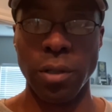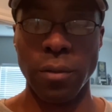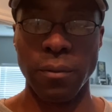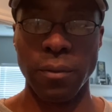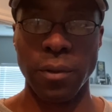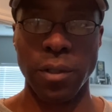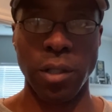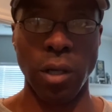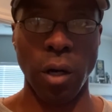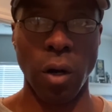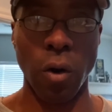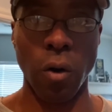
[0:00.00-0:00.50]

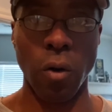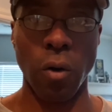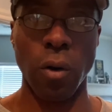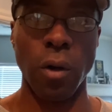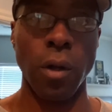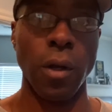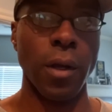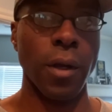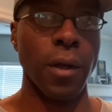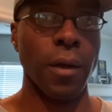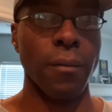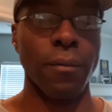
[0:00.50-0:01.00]
So
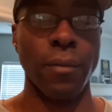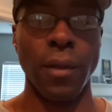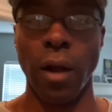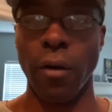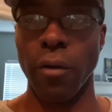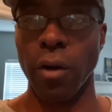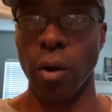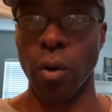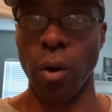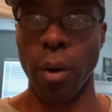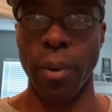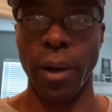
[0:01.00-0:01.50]
not
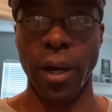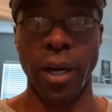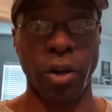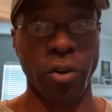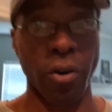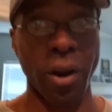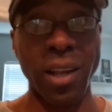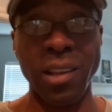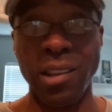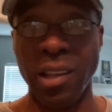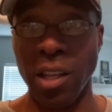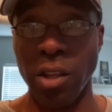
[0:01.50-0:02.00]
really worry about it.
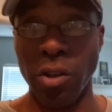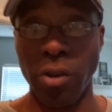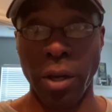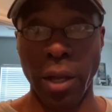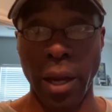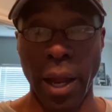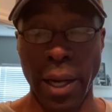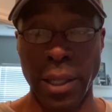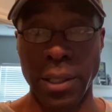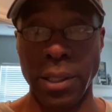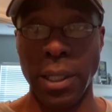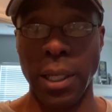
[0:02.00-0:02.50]
Creatine you can
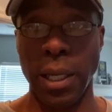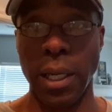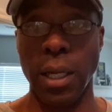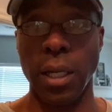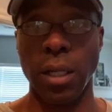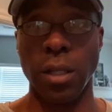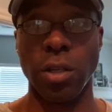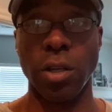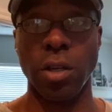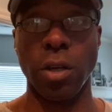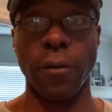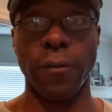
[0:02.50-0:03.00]
actually get
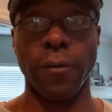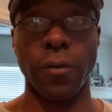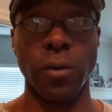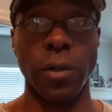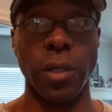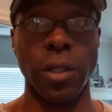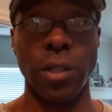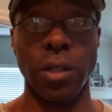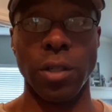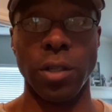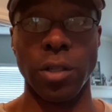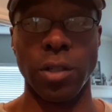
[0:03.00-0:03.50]
into your food
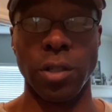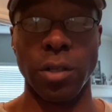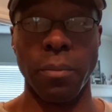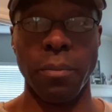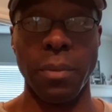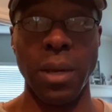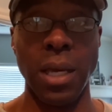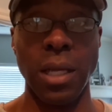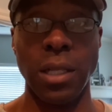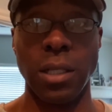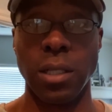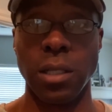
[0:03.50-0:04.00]
into
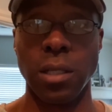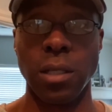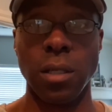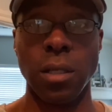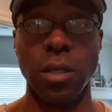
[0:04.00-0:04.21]
meats.